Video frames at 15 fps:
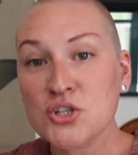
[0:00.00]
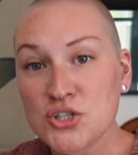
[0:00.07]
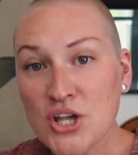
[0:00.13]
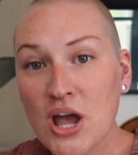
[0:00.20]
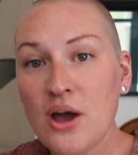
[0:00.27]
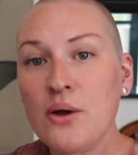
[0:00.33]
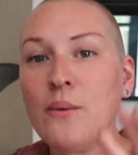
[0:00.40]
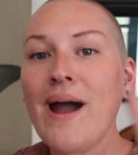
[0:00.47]

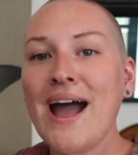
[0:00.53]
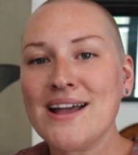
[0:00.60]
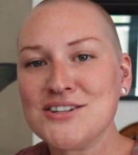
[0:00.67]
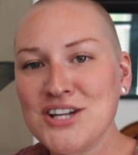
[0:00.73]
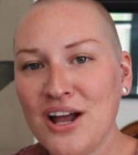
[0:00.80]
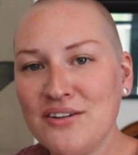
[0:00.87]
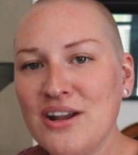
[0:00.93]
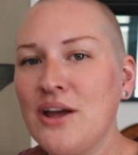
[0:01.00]
So, as
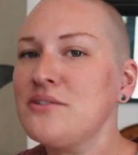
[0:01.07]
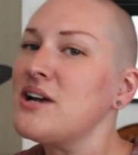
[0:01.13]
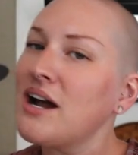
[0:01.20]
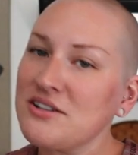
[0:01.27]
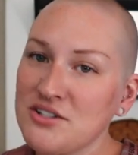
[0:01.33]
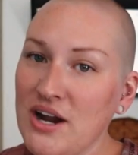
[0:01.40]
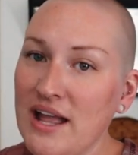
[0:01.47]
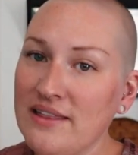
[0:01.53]
y'all know,
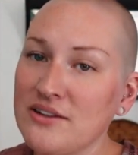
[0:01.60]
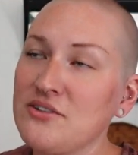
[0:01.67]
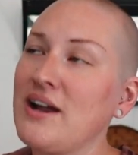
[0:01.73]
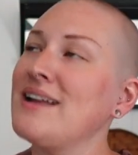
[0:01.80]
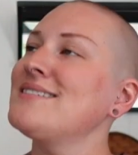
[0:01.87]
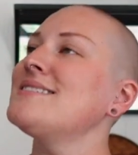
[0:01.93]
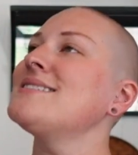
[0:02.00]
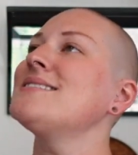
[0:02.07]
Dr. Alan
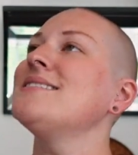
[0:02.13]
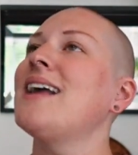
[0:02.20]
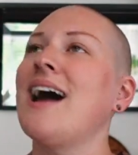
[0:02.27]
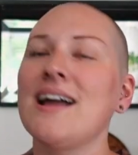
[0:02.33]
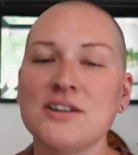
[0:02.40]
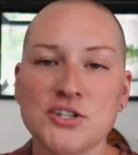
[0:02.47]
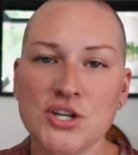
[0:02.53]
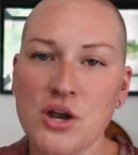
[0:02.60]
Grant does
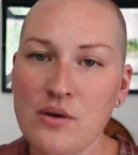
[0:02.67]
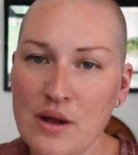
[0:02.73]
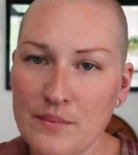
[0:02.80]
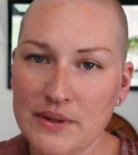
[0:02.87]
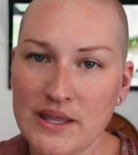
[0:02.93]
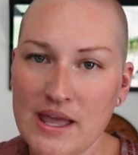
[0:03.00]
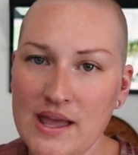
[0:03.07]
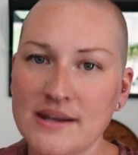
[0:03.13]
not show up
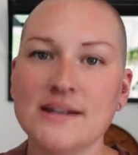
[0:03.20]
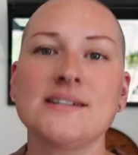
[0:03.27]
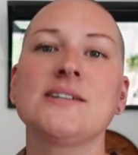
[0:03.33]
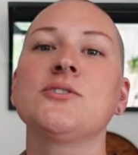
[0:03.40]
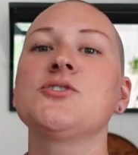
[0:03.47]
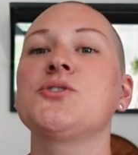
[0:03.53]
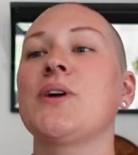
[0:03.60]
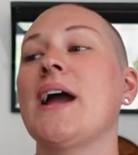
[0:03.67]
again
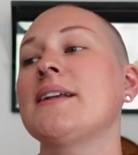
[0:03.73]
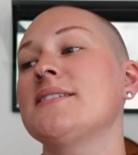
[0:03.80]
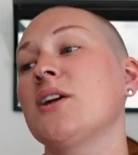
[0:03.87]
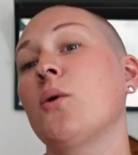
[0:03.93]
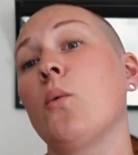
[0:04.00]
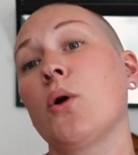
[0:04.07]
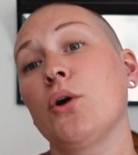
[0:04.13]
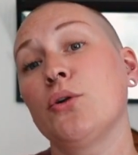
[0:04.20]
until
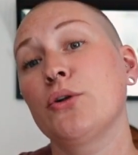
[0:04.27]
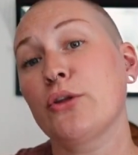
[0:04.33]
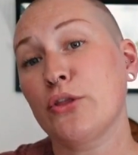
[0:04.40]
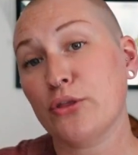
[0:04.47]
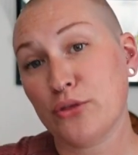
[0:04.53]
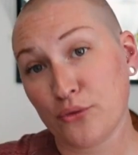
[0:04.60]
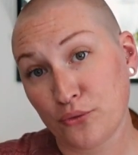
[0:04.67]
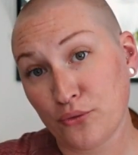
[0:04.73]
Jurassic World
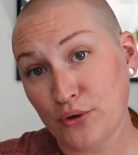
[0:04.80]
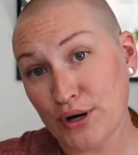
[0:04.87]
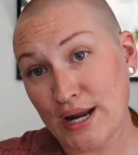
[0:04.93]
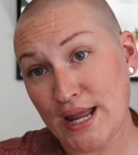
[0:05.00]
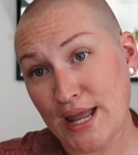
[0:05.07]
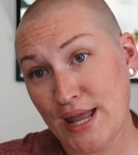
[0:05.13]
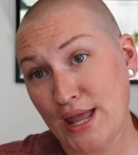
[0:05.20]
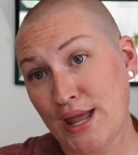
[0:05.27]

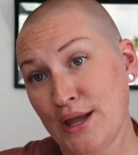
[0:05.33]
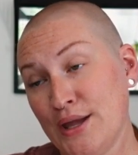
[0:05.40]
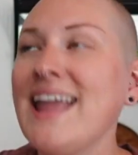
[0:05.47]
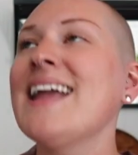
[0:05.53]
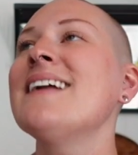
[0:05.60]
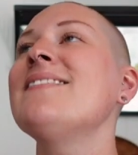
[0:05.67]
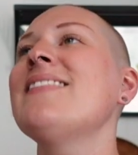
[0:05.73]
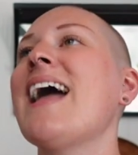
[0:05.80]
3.
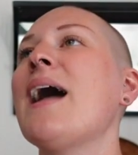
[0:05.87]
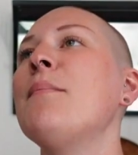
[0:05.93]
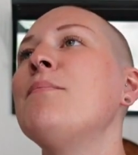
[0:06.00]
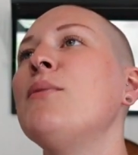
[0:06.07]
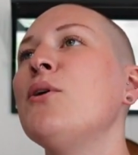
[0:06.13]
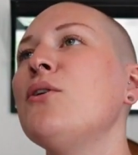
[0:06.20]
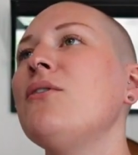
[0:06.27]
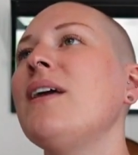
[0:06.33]
In that
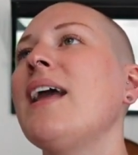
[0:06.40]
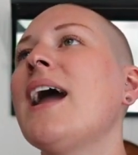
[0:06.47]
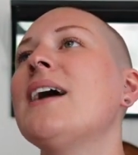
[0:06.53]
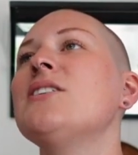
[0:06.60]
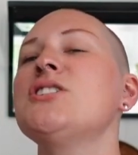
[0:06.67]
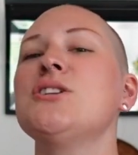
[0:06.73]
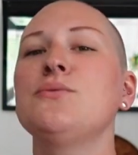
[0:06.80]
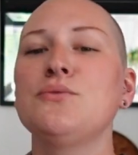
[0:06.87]
movie,
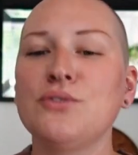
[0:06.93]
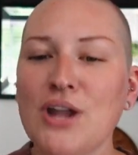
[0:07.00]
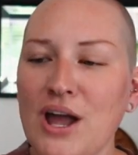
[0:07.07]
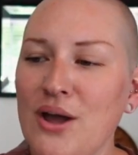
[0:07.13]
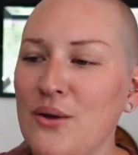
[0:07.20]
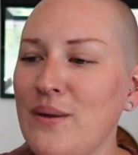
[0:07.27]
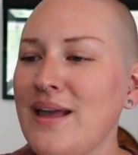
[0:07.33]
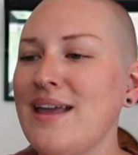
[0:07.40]
as you
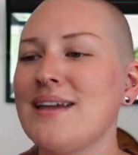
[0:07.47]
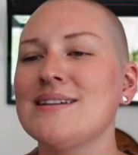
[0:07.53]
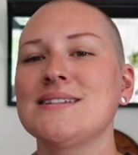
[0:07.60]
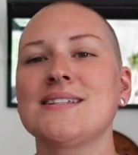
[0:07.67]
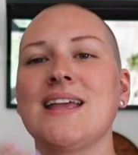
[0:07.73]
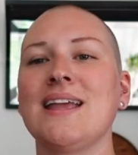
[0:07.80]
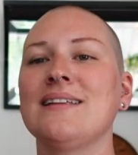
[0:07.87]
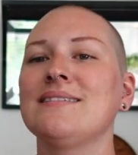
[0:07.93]
know, he
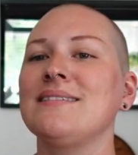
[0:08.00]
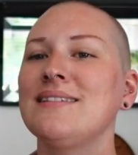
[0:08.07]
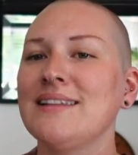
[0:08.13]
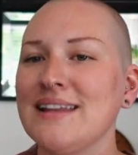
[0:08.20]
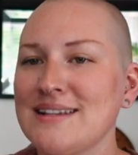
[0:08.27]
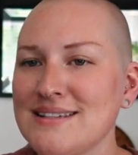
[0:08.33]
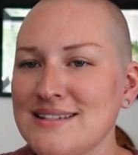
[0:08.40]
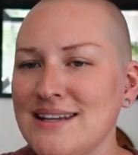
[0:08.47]
is
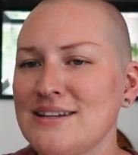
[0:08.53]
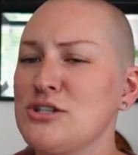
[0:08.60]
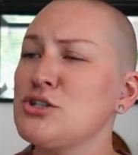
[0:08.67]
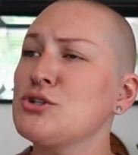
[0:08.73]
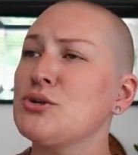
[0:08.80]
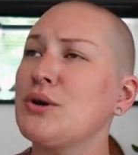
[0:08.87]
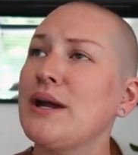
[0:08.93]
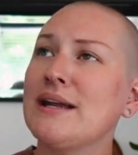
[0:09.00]
enlisted,
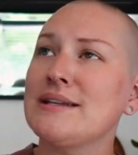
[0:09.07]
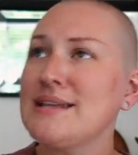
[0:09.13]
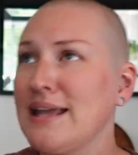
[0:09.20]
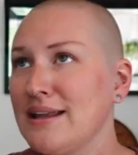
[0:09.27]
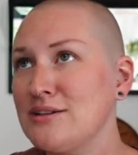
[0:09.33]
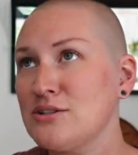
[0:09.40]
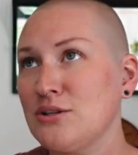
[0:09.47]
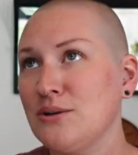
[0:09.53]
tricked
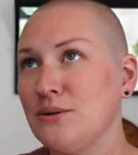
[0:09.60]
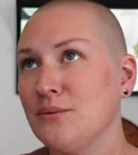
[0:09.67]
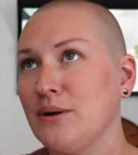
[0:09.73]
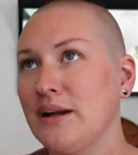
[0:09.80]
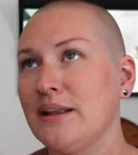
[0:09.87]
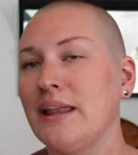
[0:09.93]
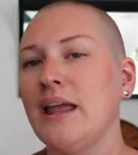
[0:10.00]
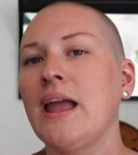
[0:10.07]
into
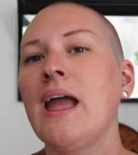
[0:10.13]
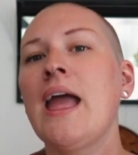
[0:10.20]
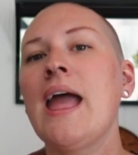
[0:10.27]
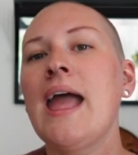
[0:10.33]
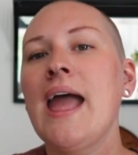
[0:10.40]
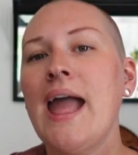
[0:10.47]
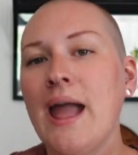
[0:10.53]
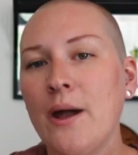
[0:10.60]
really
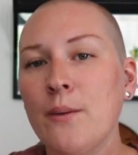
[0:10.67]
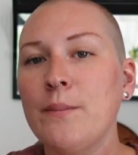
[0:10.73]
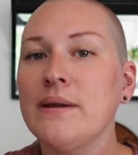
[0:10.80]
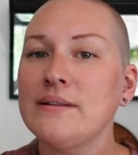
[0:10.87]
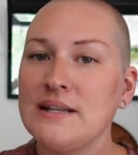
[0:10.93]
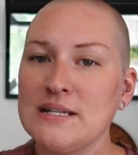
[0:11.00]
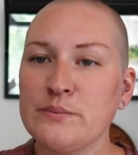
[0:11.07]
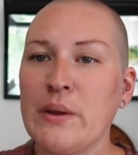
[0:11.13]

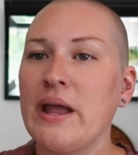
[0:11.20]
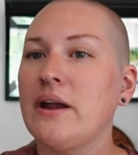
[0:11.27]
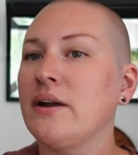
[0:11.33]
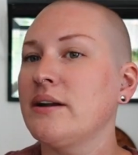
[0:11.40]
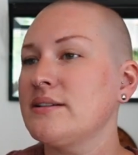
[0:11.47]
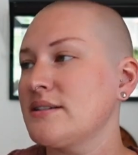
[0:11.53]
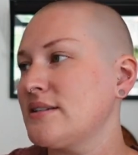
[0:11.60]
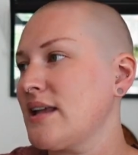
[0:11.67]
helping these
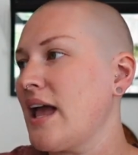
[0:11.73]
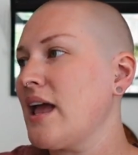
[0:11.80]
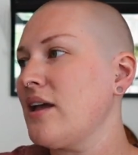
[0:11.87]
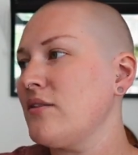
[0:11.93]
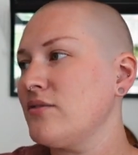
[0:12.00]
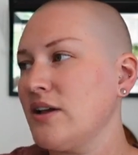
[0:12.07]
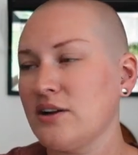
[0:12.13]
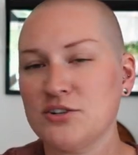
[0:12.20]
parents
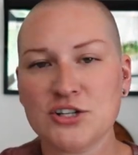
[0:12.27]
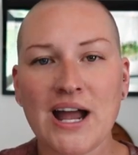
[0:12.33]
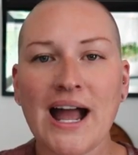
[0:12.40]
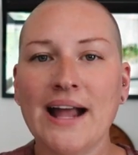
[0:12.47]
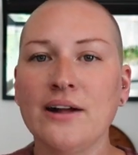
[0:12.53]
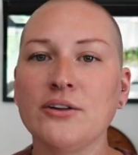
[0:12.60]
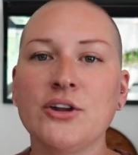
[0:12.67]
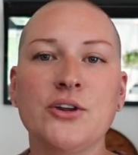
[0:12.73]
save their
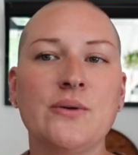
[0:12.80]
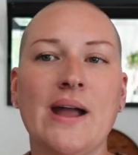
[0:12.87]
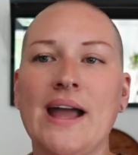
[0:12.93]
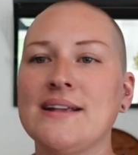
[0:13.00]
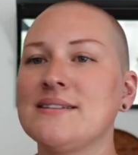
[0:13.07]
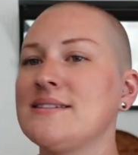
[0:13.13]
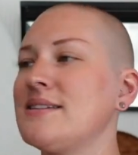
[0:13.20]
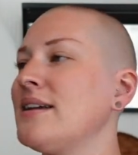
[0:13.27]
child who
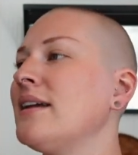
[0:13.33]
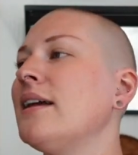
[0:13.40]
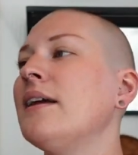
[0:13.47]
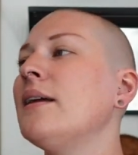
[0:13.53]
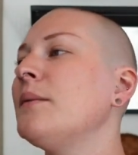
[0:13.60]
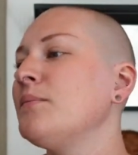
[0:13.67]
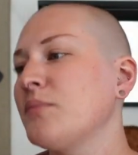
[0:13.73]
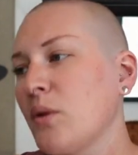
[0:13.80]
has
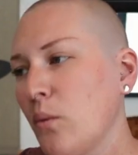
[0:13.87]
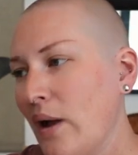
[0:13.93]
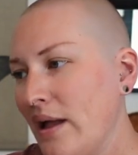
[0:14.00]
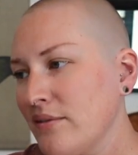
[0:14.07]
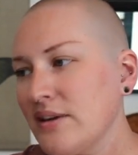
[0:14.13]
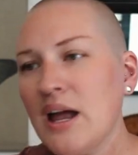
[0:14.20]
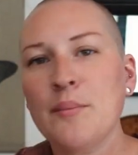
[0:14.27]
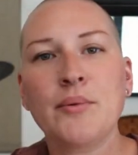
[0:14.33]

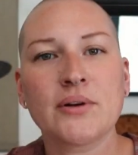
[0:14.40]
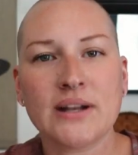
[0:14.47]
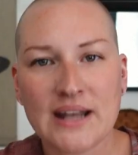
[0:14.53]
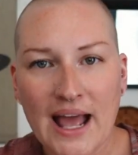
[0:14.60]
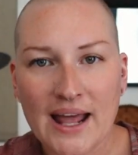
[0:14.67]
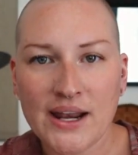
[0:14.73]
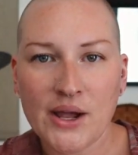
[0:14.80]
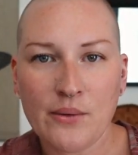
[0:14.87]
wound up on a
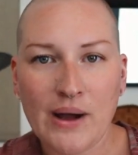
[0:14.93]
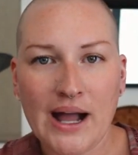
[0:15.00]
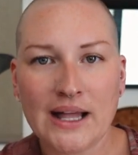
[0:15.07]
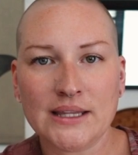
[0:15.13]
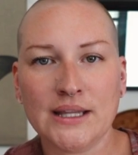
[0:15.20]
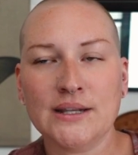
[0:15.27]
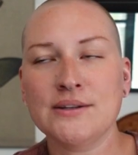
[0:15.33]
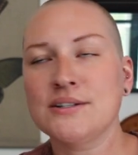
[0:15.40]
dino
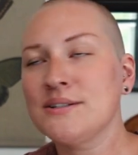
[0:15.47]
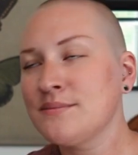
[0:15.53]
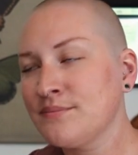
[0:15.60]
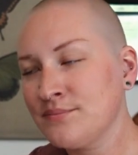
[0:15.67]
island